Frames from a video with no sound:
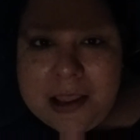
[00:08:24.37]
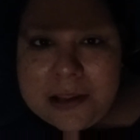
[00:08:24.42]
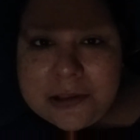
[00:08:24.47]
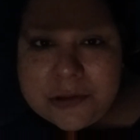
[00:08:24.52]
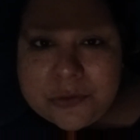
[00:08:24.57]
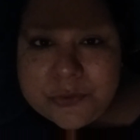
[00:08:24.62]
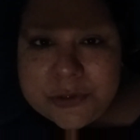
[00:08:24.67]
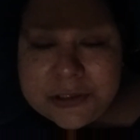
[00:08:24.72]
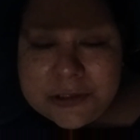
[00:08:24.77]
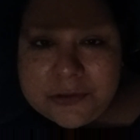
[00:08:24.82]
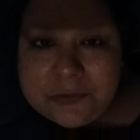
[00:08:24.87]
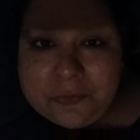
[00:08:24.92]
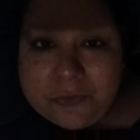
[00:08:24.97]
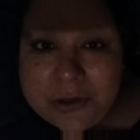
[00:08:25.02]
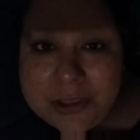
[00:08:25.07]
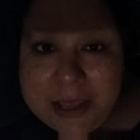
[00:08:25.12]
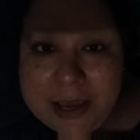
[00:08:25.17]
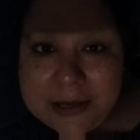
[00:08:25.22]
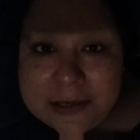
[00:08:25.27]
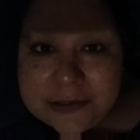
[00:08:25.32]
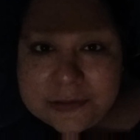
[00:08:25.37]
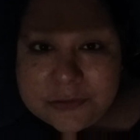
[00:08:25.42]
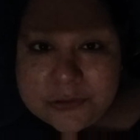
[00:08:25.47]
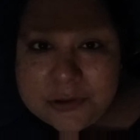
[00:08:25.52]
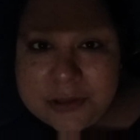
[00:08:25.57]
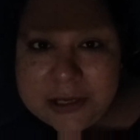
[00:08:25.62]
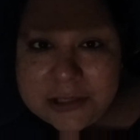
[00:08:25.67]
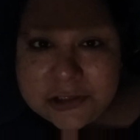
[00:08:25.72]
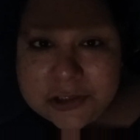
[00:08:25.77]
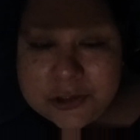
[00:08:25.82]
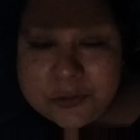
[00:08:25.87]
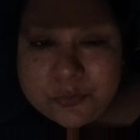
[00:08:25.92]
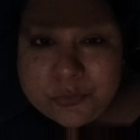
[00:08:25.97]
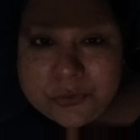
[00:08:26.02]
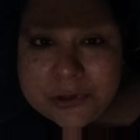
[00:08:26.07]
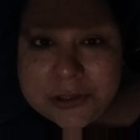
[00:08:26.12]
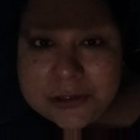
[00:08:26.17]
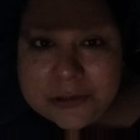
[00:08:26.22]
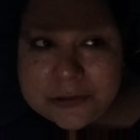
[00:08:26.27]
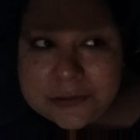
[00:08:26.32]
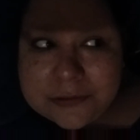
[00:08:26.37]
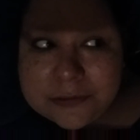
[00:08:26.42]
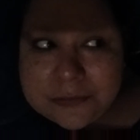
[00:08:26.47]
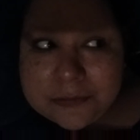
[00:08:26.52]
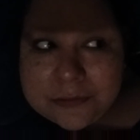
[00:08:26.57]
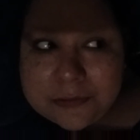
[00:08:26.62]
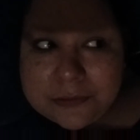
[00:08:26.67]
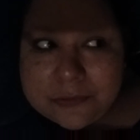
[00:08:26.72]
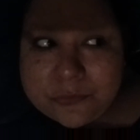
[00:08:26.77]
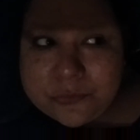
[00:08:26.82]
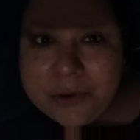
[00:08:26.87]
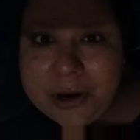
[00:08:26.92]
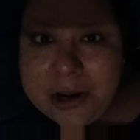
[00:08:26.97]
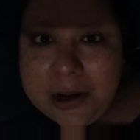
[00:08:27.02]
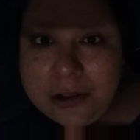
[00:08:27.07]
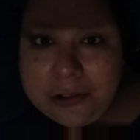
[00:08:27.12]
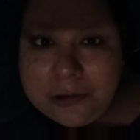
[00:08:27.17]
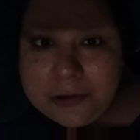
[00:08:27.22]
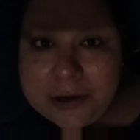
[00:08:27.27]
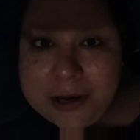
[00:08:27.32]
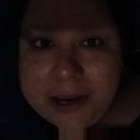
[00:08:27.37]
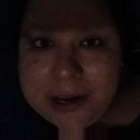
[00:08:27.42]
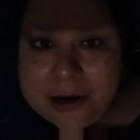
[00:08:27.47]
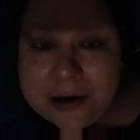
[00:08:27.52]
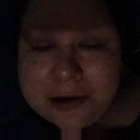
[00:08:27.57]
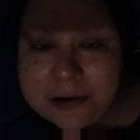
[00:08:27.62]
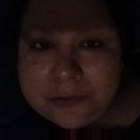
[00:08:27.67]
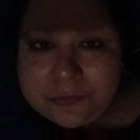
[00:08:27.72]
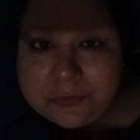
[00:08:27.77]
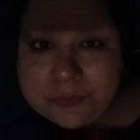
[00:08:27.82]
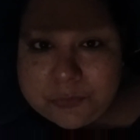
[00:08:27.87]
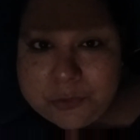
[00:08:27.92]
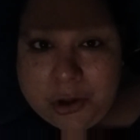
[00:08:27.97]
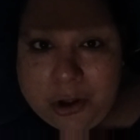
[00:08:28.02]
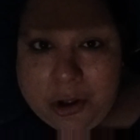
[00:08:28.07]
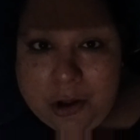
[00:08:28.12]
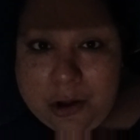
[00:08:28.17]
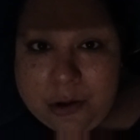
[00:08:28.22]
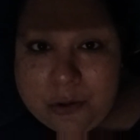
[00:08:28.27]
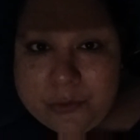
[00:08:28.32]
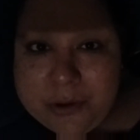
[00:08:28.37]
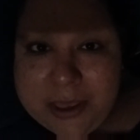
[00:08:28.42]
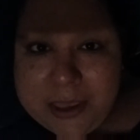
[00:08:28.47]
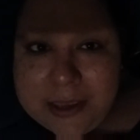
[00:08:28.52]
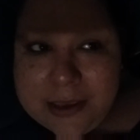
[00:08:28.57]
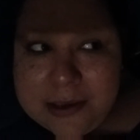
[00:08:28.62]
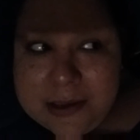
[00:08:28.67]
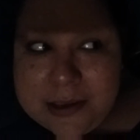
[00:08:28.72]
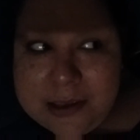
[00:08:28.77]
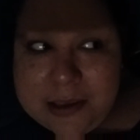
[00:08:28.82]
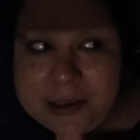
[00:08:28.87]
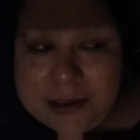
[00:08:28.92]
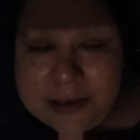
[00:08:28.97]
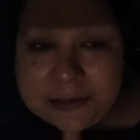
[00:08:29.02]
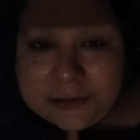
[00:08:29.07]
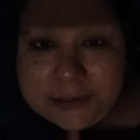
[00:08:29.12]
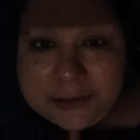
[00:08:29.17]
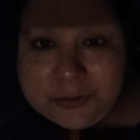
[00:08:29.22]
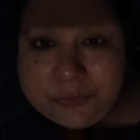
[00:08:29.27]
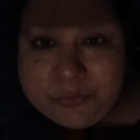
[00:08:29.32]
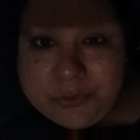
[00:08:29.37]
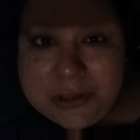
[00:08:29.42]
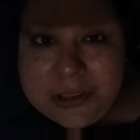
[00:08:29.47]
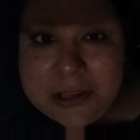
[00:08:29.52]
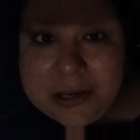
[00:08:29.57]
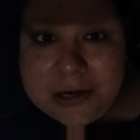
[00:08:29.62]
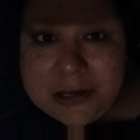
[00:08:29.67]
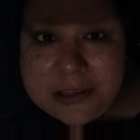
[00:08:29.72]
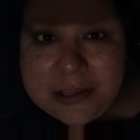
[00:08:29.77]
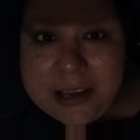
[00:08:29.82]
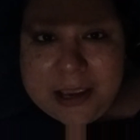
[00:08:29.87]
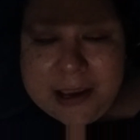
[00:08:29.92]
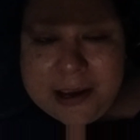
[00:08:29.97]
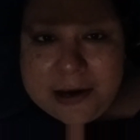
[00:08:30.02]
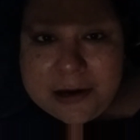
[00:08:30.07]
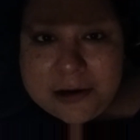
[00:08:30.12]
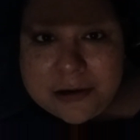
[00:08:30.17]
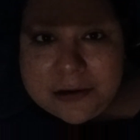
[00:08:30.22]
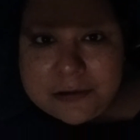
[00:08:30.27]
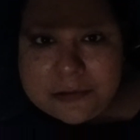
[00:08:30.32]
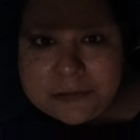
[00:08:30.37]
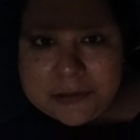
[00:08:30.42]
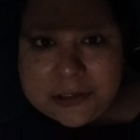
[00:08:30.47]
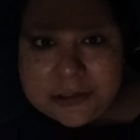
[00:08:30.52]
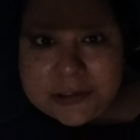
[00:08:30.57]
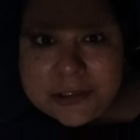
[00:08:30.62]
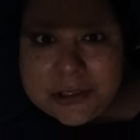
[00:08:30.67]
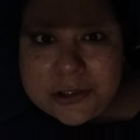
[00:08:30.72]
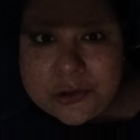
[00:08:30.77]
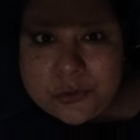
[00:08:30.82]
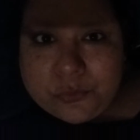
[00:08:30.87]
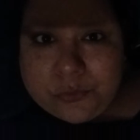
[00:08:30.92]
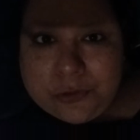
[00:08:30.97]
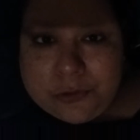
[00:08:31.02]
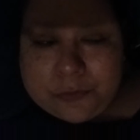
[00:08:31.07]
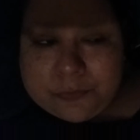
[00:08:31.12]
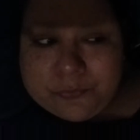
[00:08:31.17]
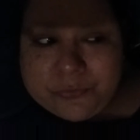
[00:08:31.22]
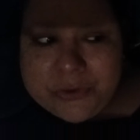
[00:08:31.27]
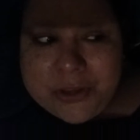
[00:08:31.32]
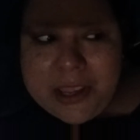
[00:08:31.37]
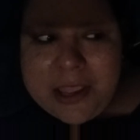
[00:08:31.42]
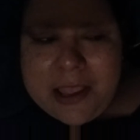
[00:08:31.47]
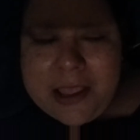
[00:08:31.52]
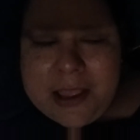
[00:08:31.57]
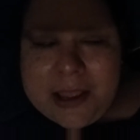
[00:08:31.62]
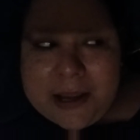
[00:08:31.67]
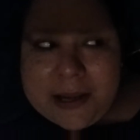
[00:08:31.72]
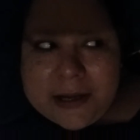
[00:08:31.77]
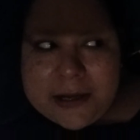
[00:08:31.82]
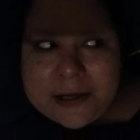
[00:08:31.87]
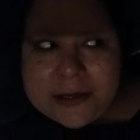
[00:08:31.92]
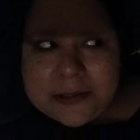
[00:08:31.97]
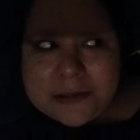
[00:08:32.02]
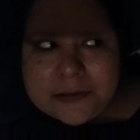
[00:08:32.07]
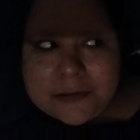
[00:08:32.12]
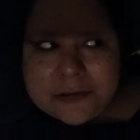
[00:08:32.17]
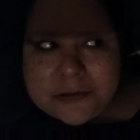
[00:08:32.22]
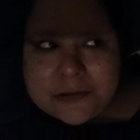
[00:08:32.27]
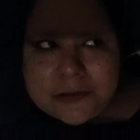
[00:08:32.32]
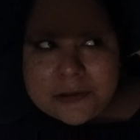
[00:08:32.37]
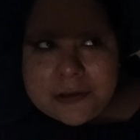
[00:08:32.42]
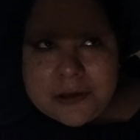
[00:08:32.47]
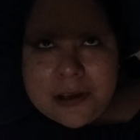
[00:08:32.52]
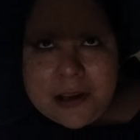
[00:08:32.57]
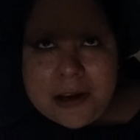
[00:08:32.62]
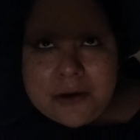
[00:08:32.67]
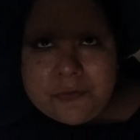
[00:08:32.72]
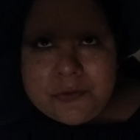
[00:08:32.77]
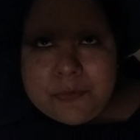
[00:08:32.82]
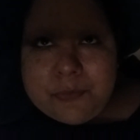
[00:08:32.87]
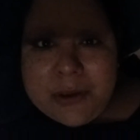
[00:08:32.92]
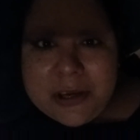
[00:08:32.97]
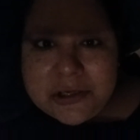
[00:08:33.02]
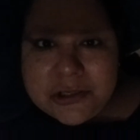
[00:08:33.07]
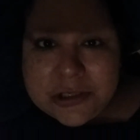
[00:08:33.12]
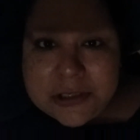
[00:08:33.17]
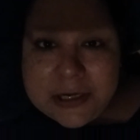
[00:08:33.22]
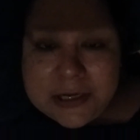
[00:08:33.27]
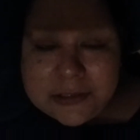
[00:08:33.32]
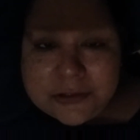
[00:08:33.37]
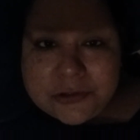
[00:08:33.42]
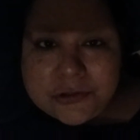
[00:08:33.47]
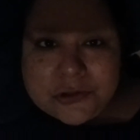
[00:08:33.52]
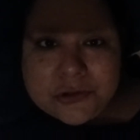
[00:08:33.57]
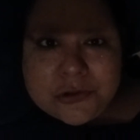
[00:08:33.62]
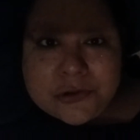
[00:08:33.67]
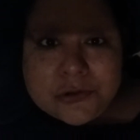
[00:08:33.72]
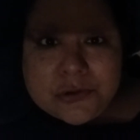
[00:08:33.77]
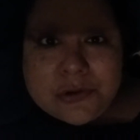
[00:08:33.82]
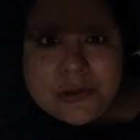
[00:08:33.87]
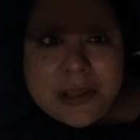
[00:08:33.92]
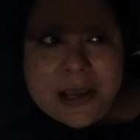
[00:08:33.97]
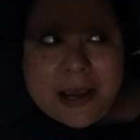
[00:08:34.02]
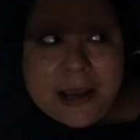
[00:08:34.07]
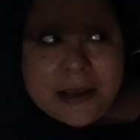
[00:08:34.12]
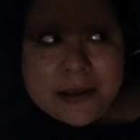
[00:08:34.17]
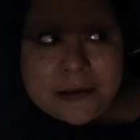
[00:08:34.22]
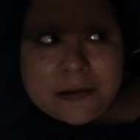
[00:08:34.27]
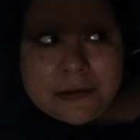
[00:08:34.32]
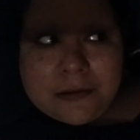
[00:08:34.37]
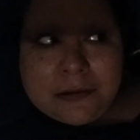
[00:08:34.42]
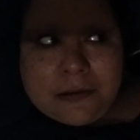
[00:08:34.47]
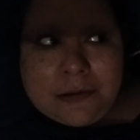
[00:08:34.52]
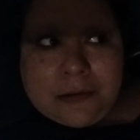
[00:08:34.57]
And the reason for that is so that she breathes regular air from the hallway instead of breathing in the air that's in the room. And every patient has to do that